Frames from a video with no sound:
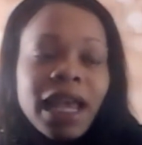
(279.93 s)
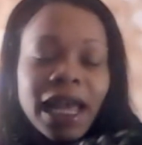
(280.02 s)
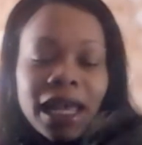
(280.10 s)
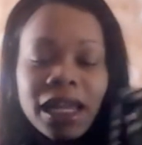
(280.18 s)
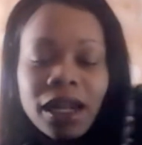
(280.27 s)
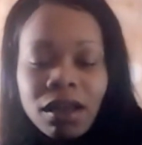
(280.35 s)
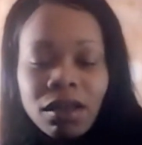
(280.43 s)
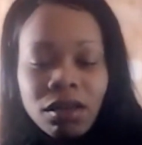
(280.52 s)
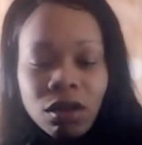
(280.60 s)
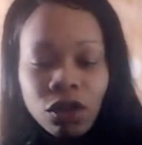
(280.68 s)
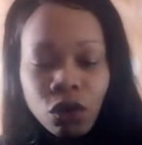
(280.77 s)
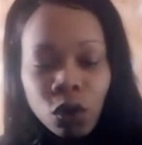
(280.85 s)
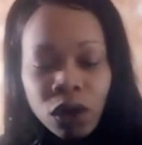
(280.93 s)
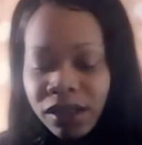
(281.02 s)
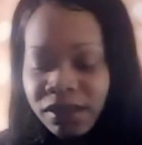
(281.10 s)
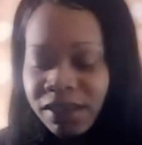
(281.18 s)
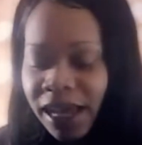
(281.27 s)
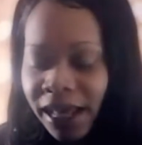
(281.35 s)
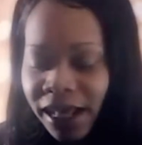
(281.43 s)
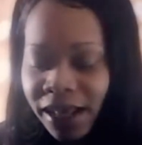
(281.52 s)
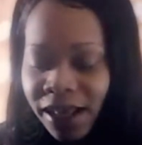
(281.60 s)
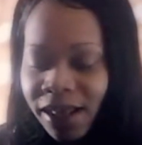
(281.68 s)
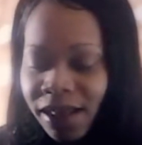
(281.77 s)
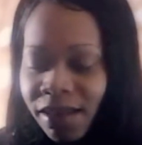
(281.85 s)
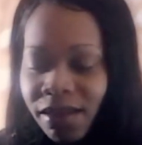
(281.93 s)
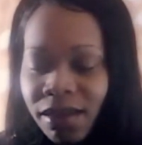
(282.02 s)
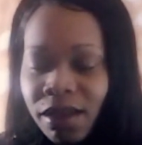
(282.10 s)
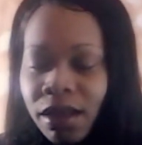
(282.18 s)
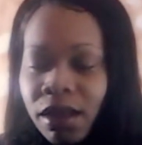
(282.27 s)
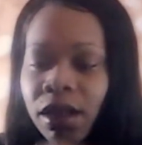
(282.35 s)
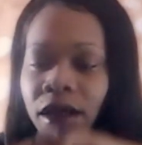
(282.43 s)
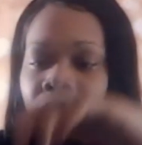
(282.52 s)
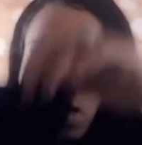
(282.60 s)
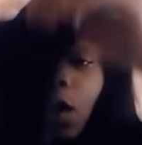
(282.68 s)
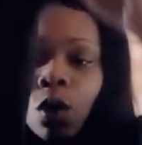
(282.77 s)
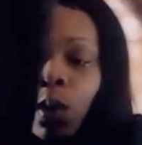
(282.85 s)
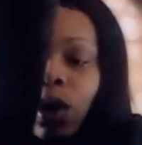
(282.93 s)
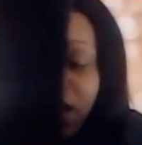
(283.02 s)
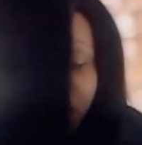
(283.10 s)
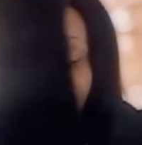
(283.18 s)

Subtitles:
And you're going to take where